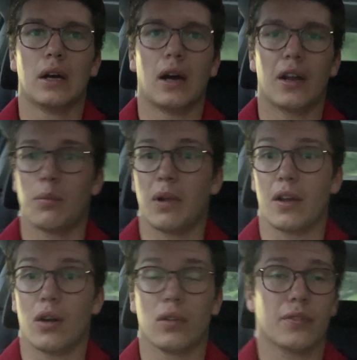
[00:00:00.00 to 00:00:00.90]
I don't play
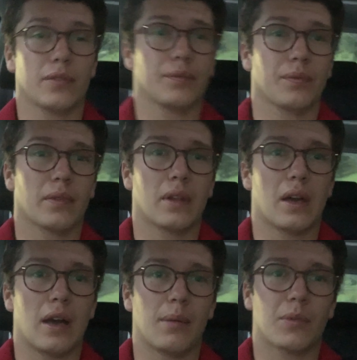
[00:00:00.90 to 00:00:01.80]
golf,
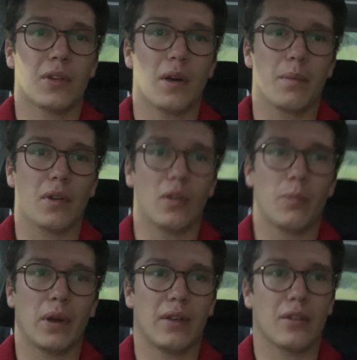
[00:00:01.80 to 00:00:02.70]
um, so I'm golf
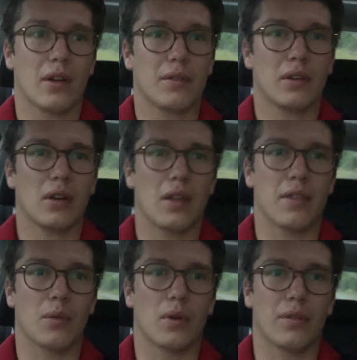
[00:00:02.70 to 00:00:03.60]
buggy driver. I
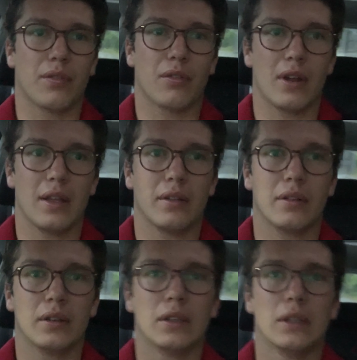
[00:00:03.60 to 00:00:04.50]
think one of three.
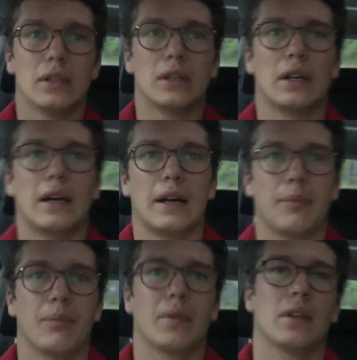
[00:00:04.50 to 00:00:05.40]

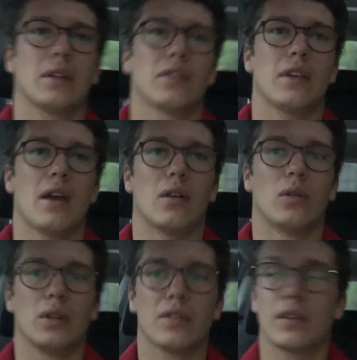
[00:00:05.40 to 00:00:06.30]
Um, so yeah,
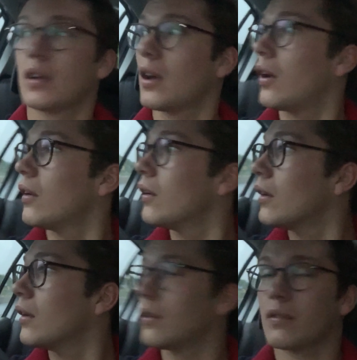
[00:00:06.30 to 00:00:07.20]
all is going to go
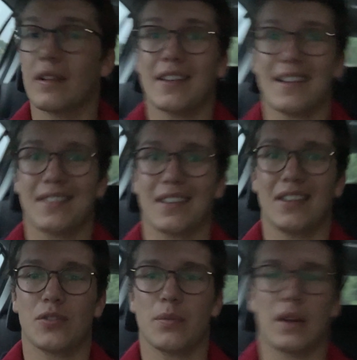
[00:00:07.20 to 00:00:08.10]
fantastically
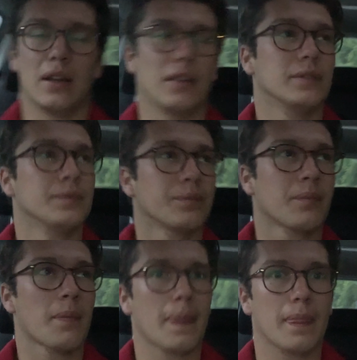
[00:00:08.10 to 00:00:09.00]
swimmingly,
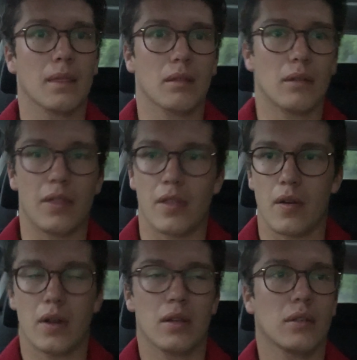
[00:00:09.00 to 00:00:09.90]
in
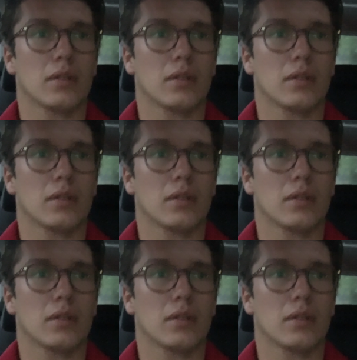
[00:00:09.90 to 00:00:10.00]
theory.